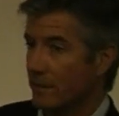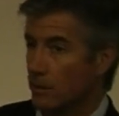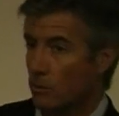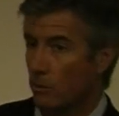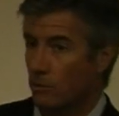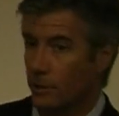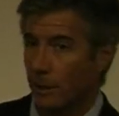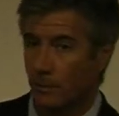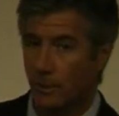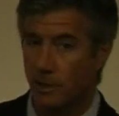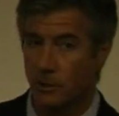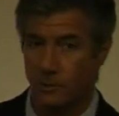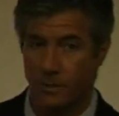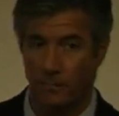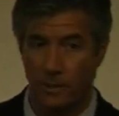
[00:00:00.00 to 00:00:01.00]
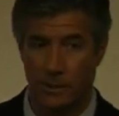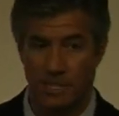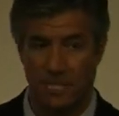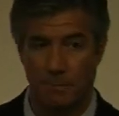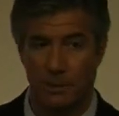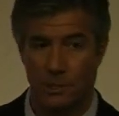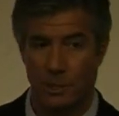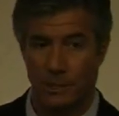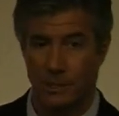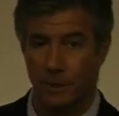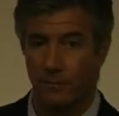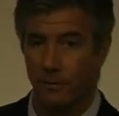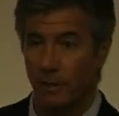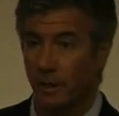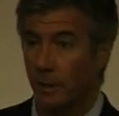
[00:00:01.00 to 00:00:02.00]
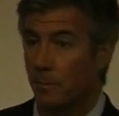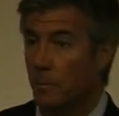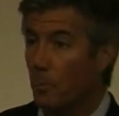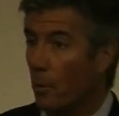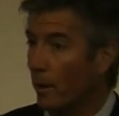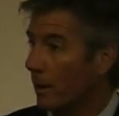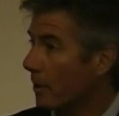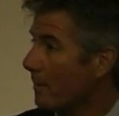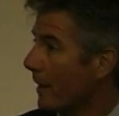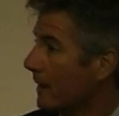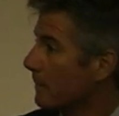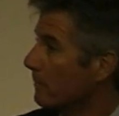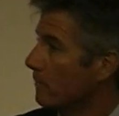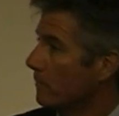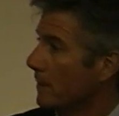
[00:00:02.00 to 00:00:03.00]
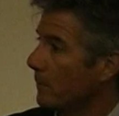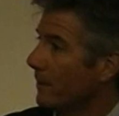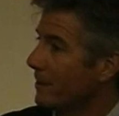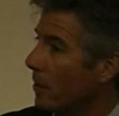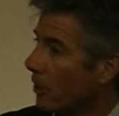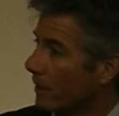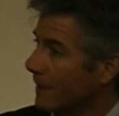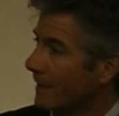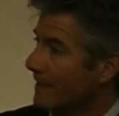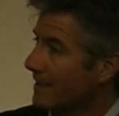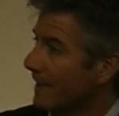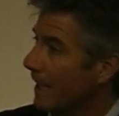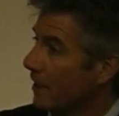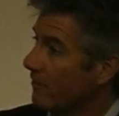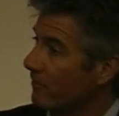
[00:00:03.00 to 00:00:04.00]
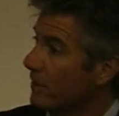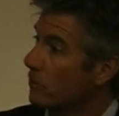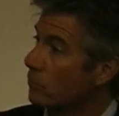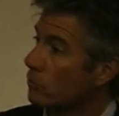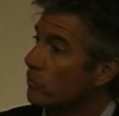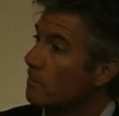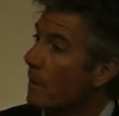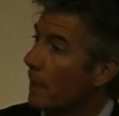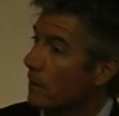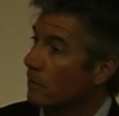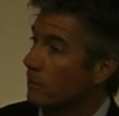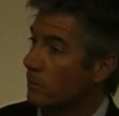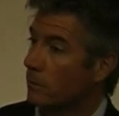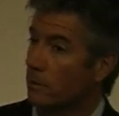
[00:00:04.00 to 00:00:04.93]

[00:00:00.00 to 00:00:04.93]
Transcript: this whole generation was very suspicious of, that the memorial might be regarded as a kind of Wiedergutmachung,